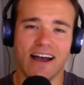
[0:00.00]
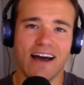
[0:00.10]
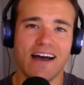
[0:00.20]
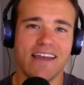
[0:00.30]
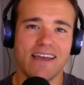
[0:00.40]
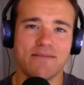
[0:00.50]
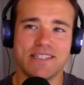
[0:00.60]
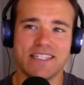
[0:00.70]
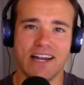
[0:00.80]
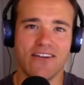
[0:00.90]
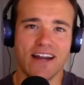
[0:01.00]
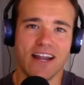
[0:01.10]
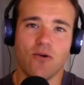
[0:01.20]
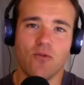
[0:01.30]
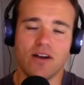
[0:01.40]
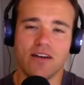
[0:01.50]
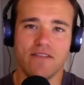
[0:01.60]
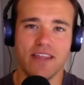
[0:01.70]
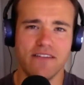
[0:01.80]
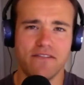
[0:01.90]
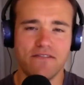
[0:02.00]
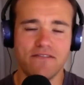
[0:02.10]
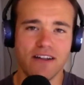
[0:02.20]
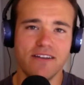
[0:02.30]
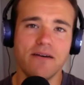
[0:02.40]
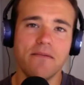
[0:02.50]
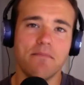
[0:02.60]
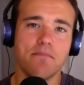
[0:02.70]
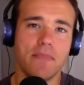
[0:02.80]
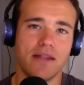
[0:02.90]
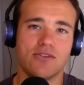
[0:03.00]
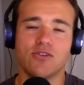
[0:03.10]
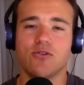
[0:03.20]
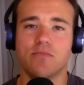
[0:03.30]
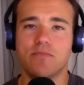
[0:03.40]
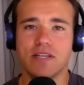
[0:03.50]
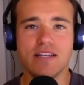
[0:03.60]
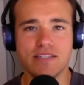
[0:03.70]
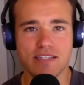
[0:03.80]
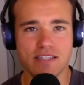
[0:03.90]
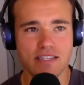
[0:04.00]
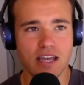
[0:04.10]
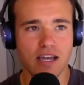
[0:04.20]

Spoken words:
I am sharing one of the fundamental pieces